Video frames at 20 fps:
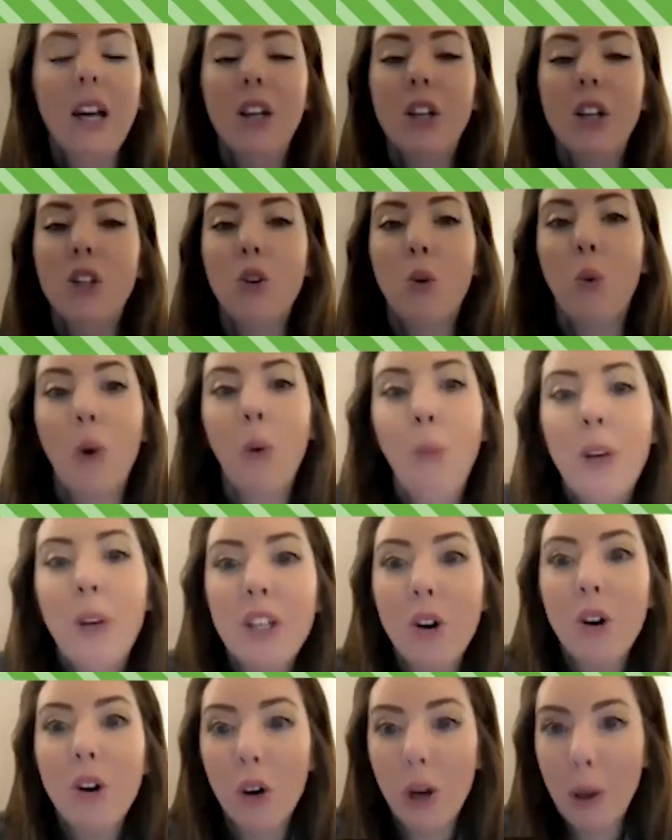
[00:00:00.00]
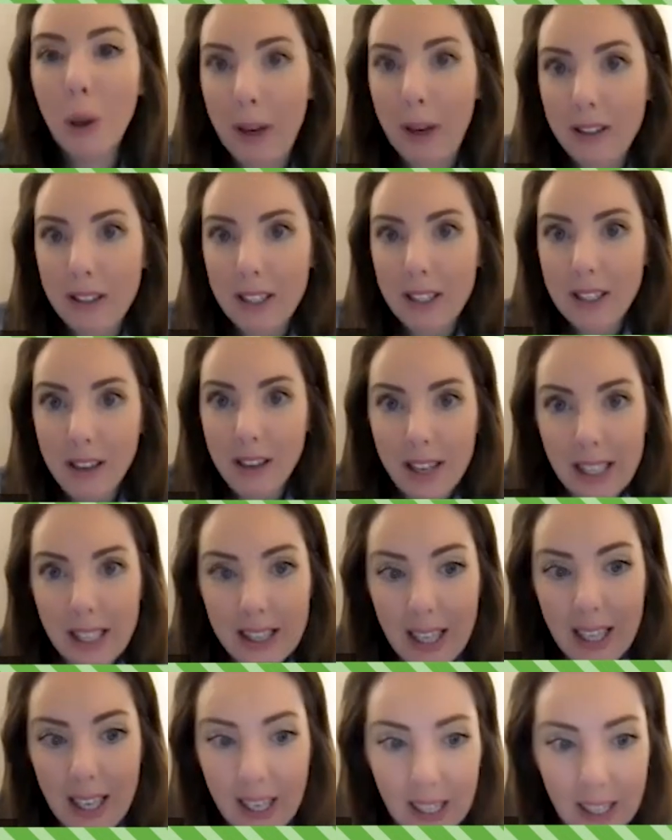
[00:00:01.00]
So when we talk about design
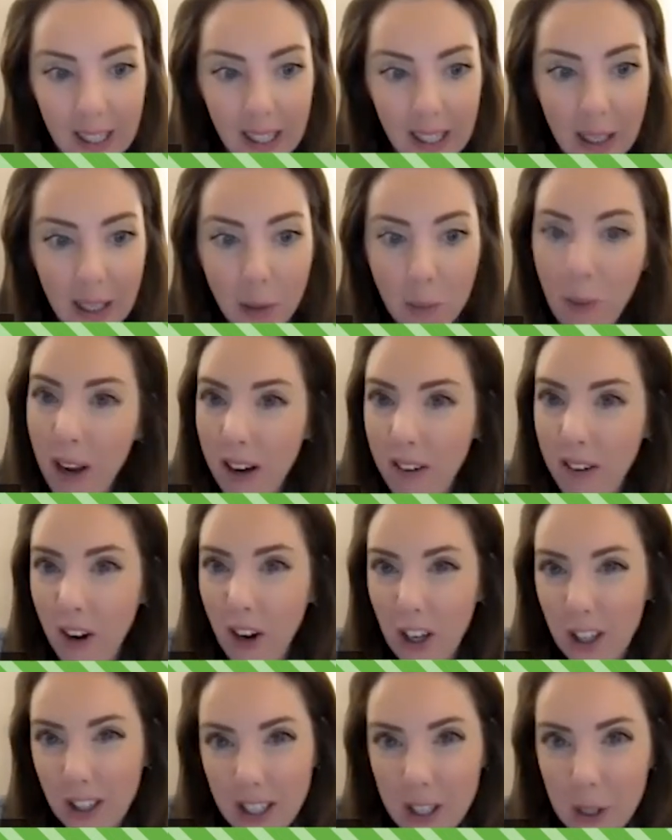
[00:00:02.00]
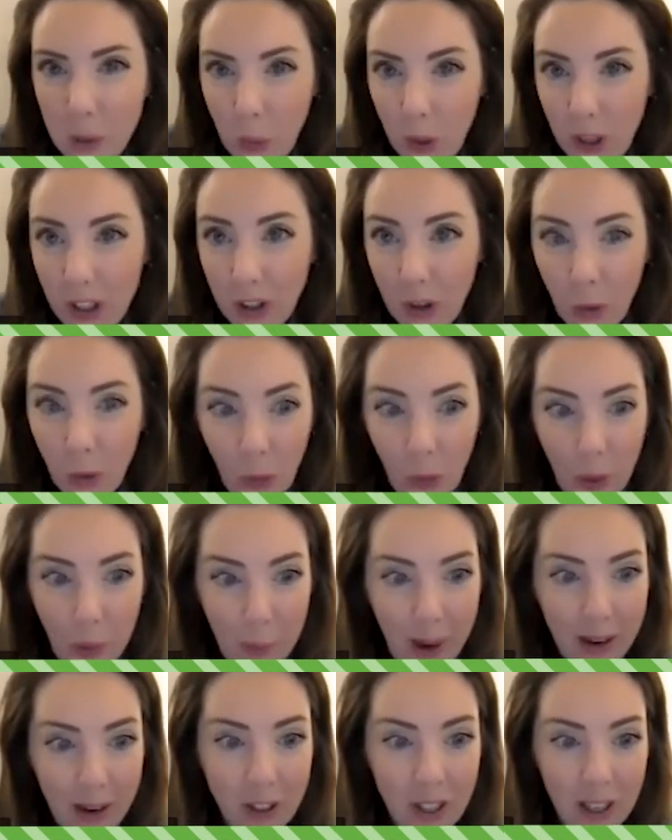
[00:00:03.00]
thinking, you might have heard this word thrown
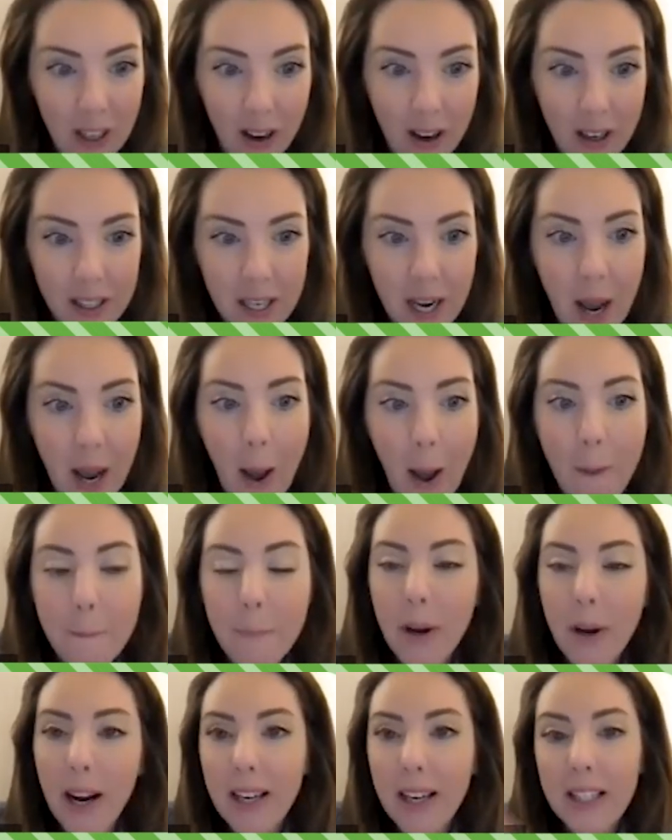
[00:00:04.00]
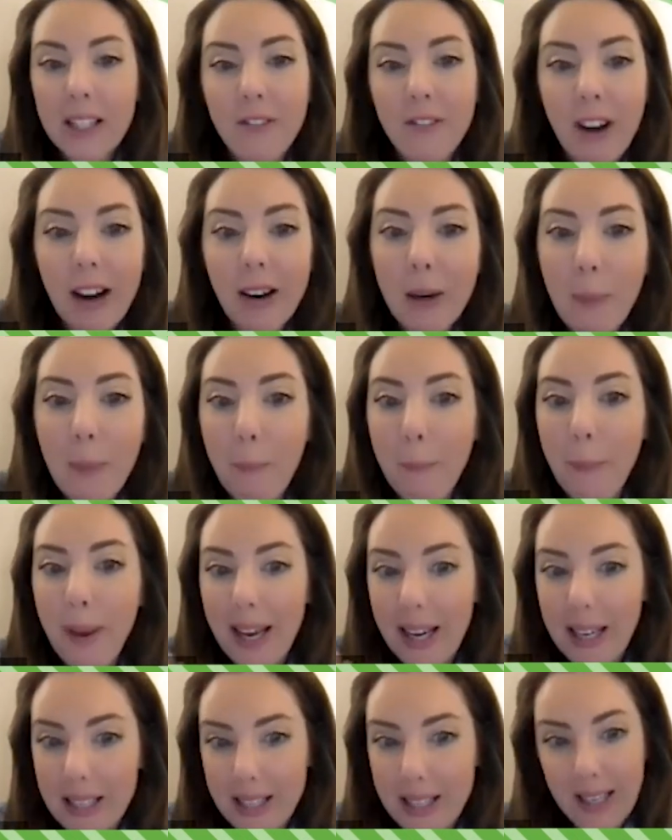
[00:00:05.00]
about a lot, but at its very
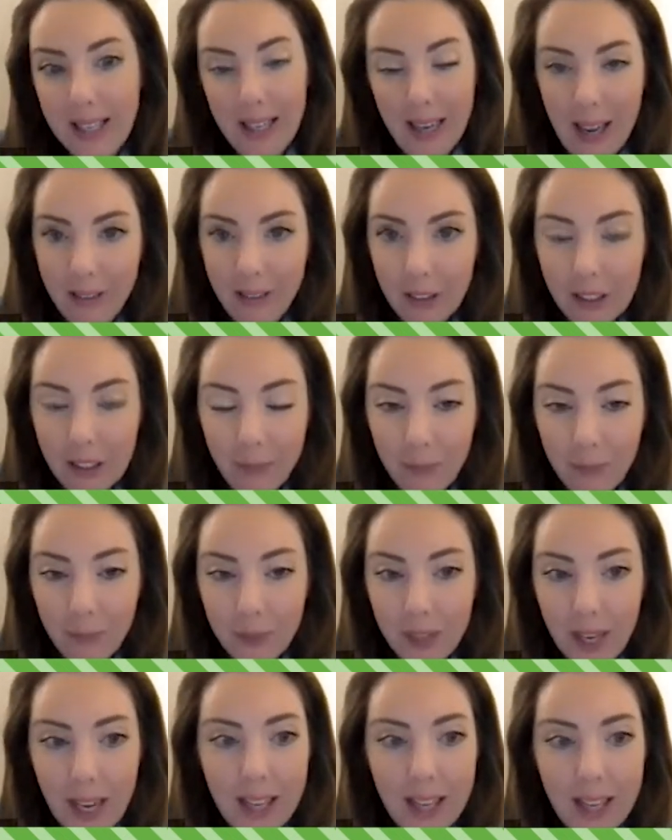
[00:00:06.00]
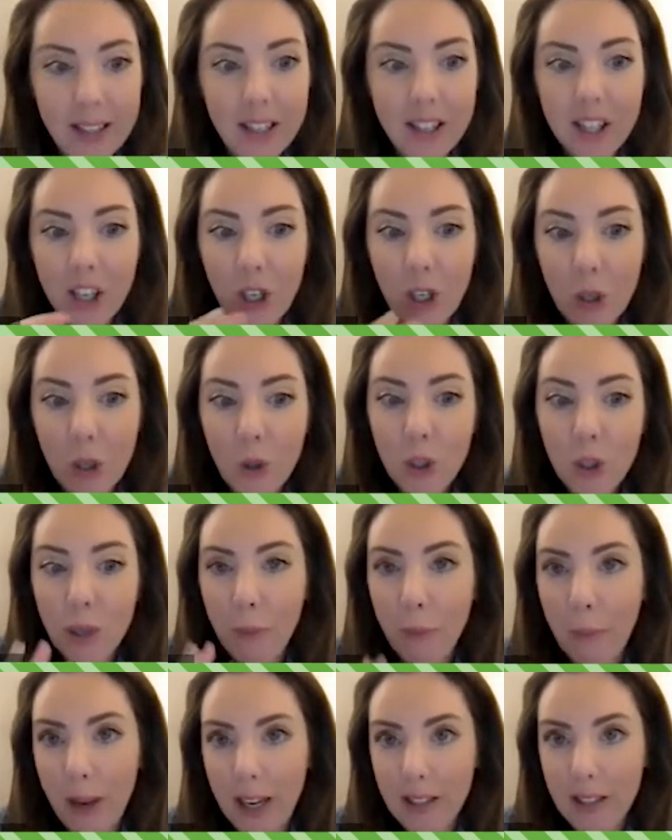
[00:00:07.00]
basic level, it's a
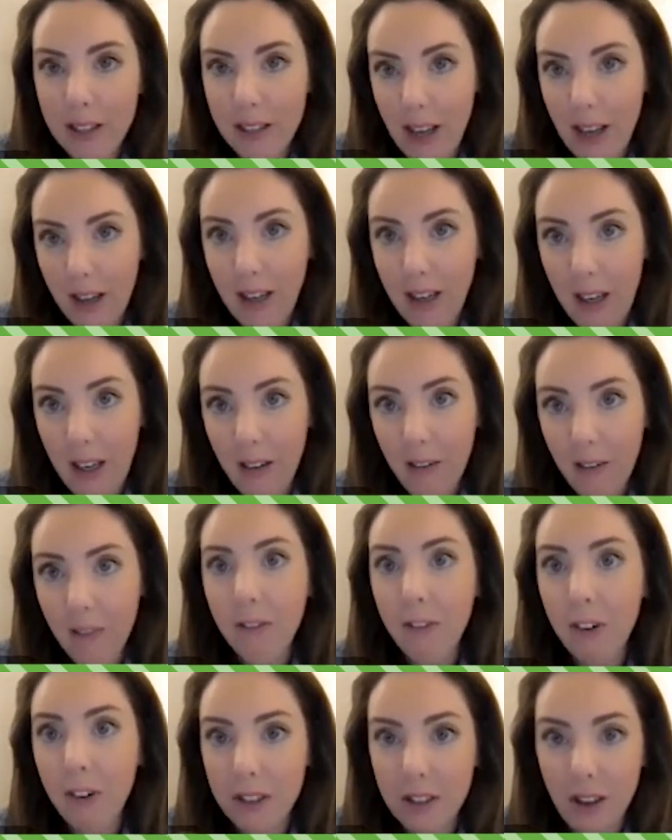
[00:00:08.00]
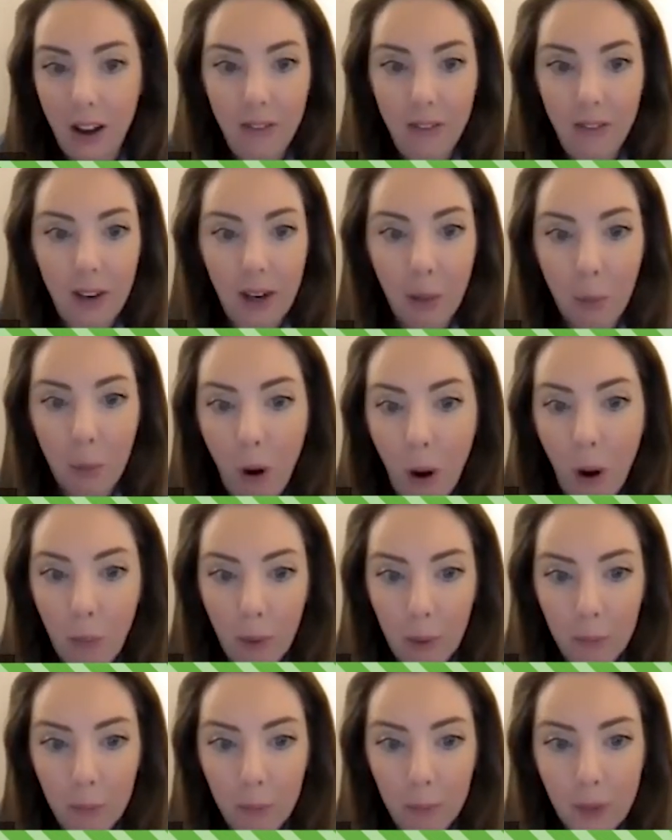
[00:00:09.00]
solution-based technique for solving a
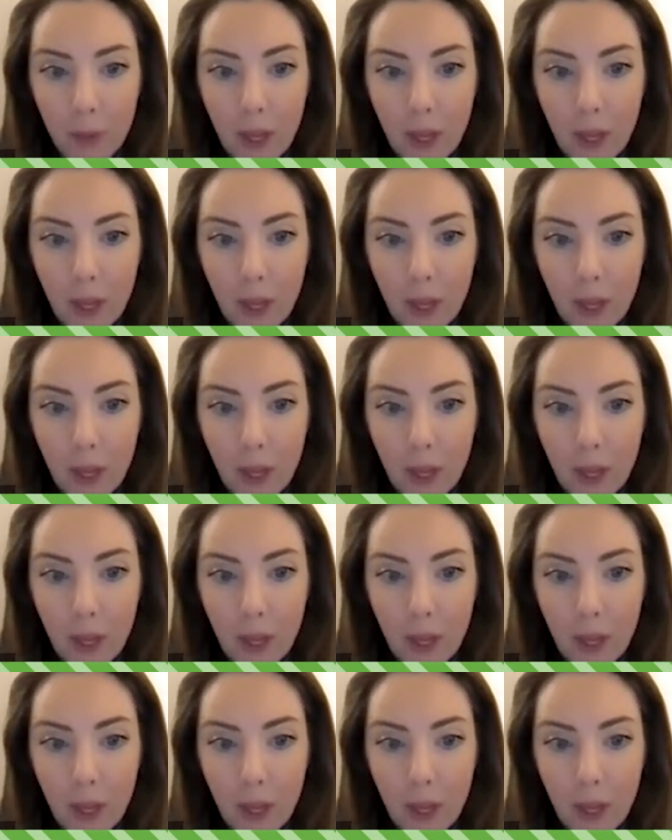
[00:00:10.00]
problem.